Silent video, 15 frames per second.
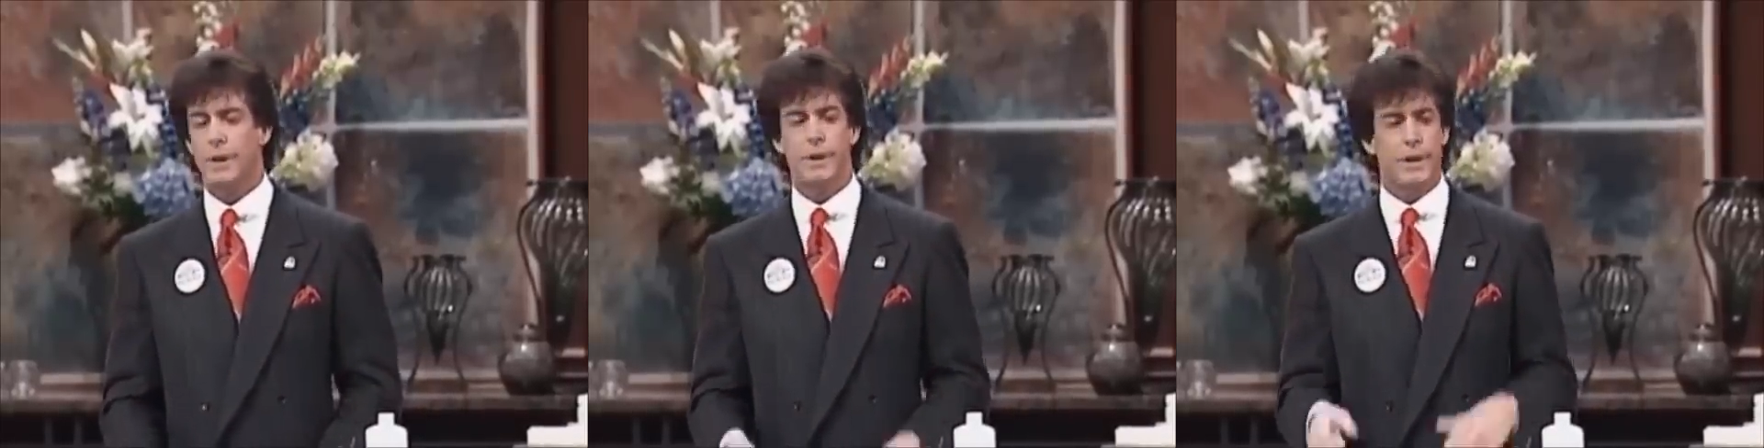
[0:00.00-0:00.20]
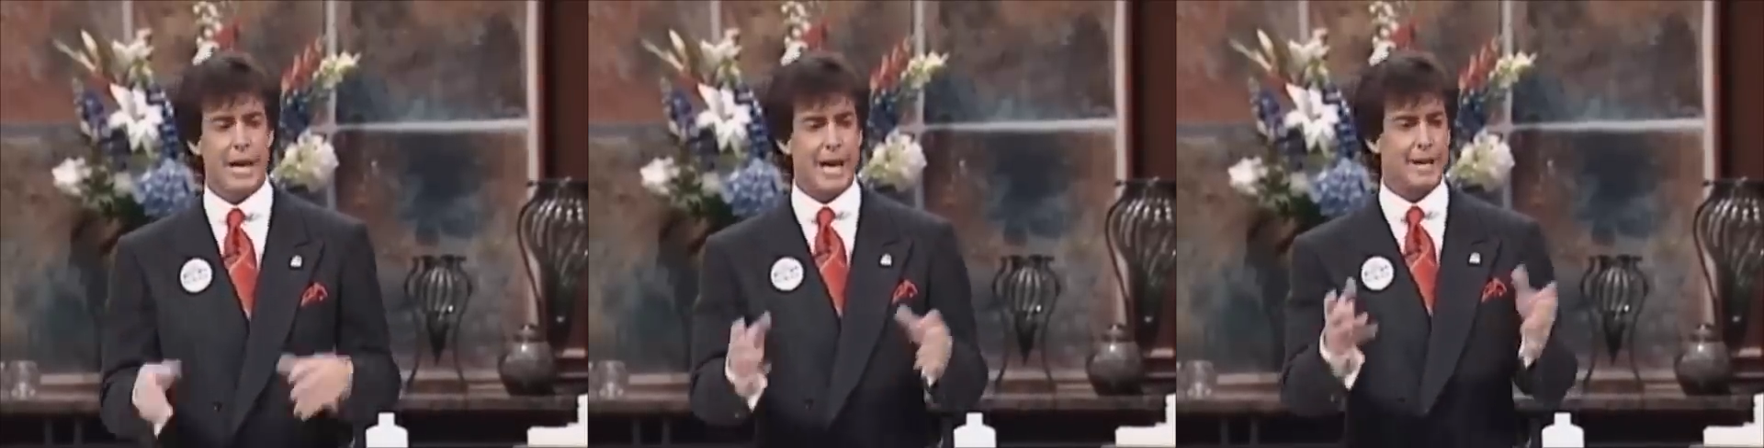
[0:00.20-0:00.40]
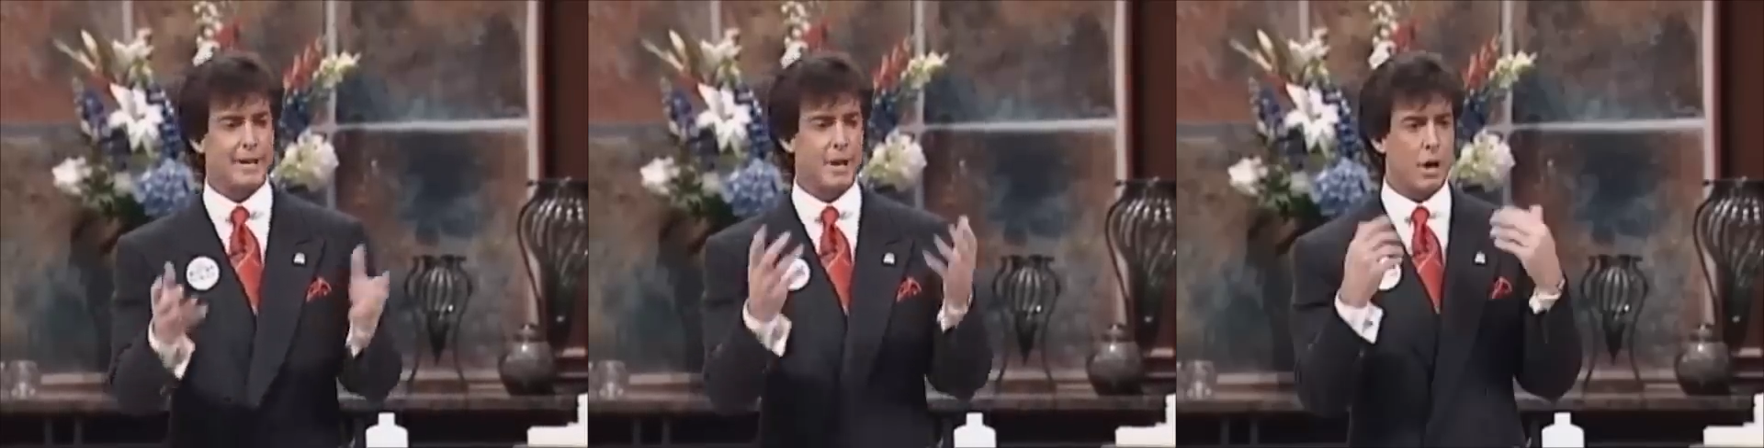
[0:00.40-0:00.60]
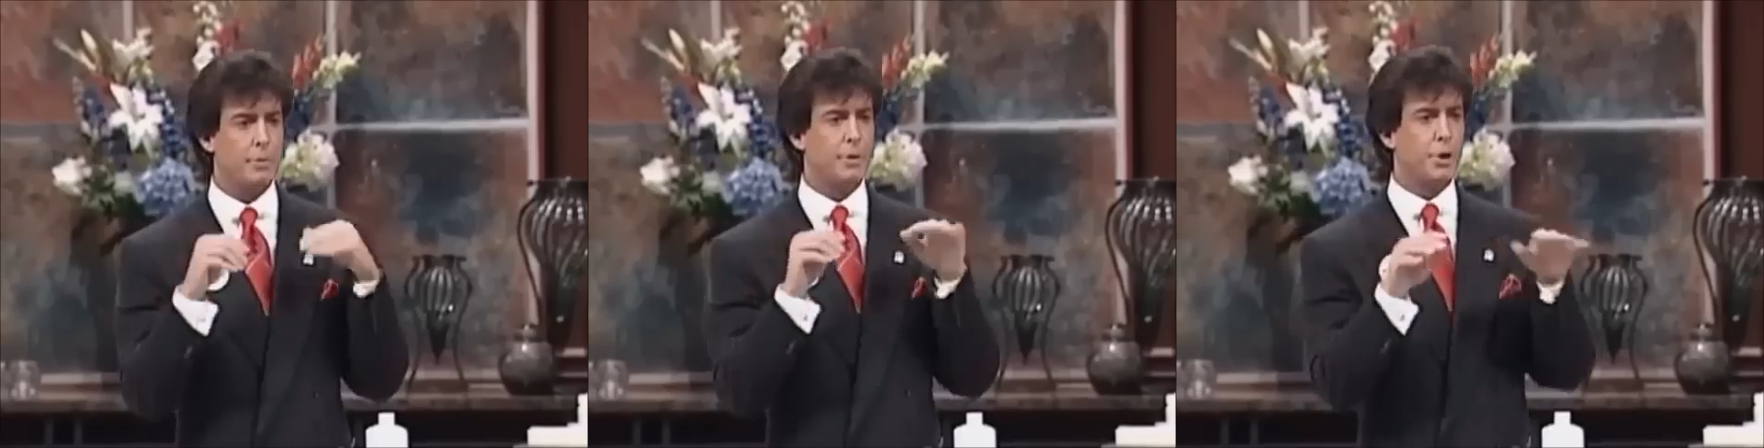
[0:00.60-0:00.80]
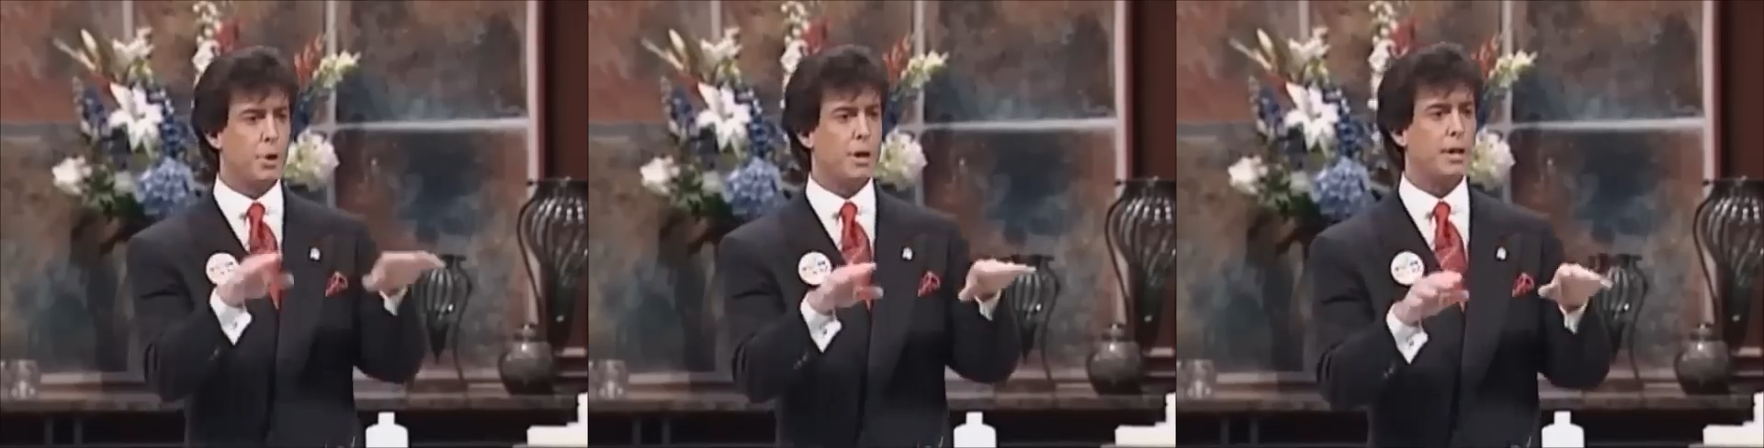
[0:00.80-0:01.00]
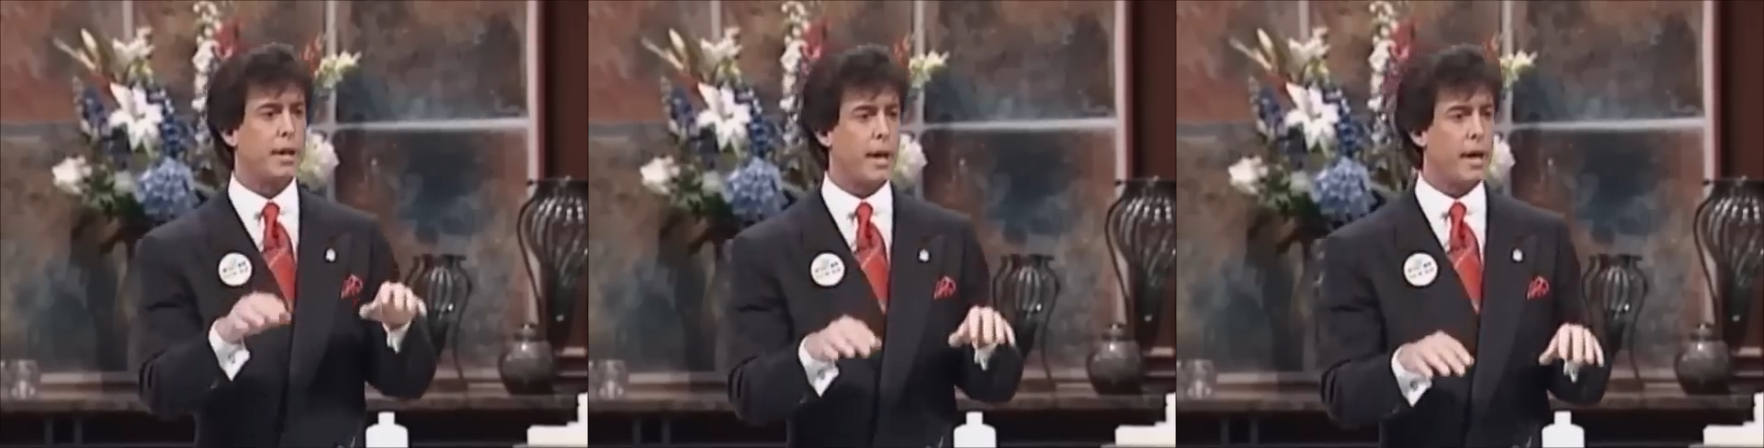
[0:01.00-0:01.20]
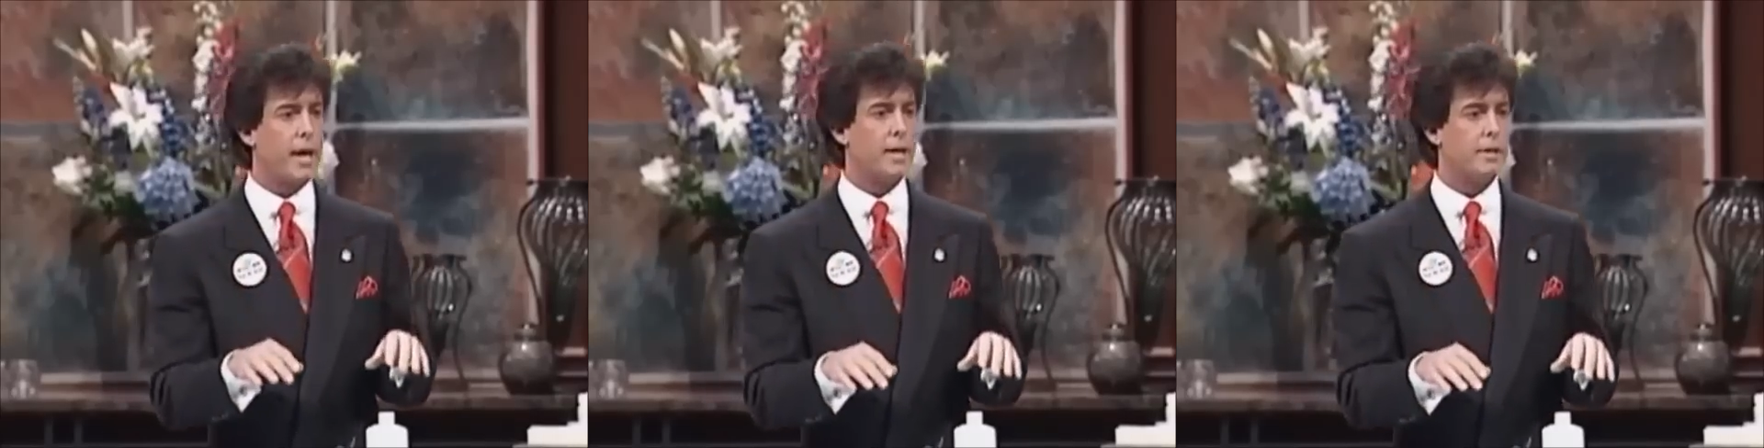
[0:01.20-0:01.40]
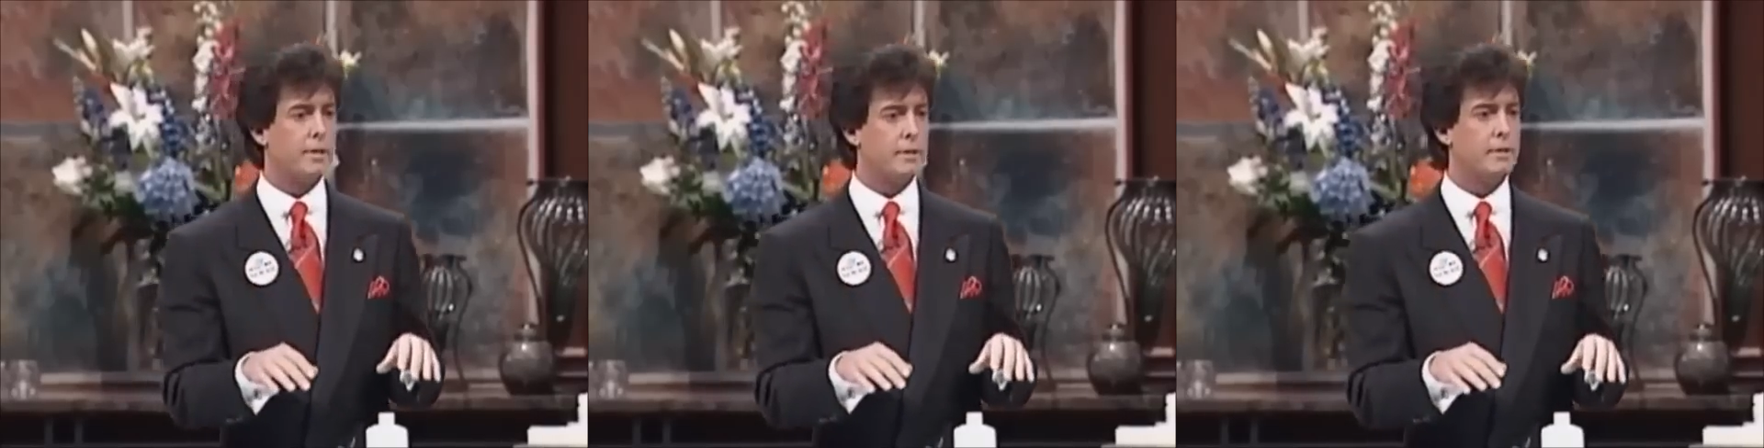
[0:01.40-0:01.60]
Then you got to tell them to do it
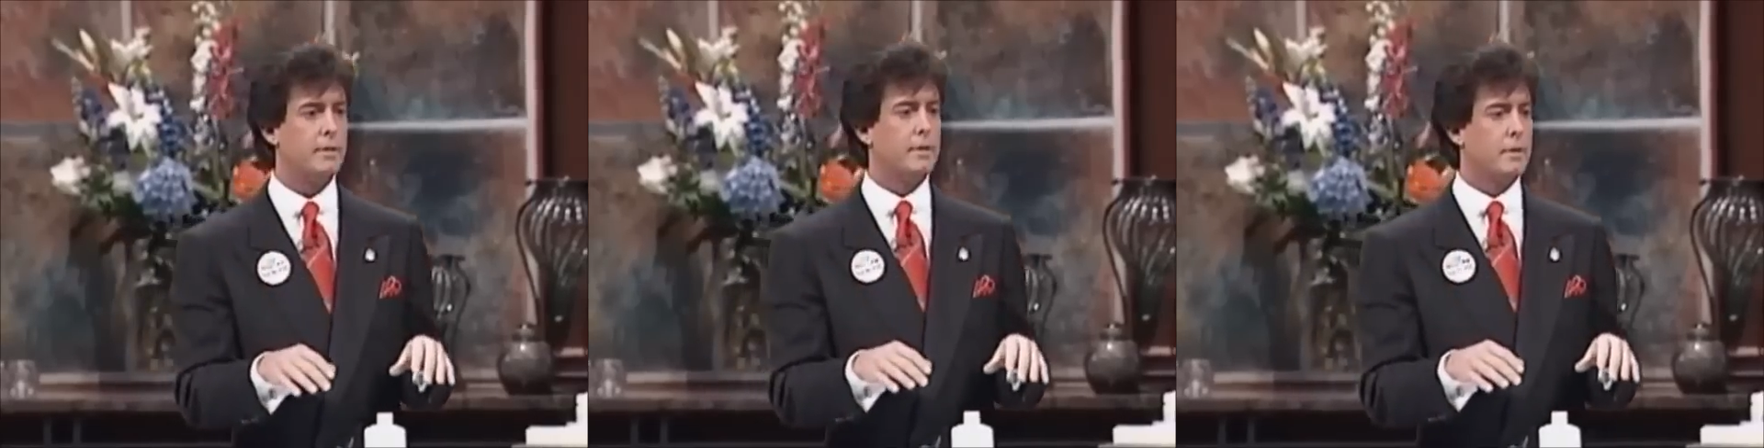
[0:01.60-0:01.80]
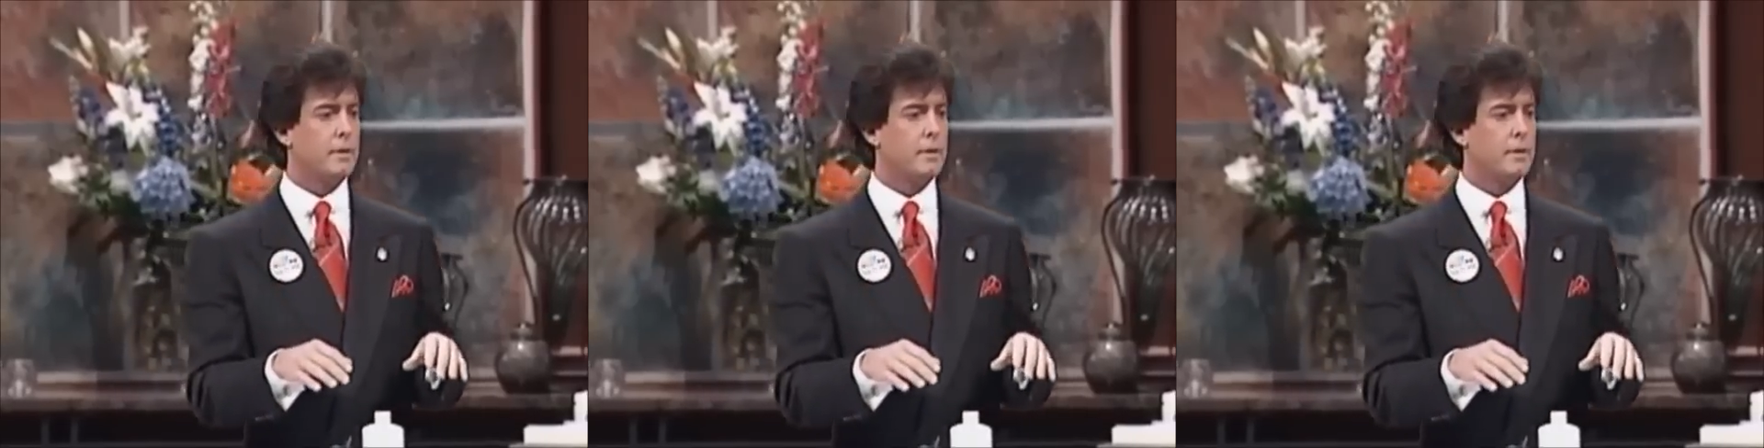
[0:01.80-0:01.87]
again,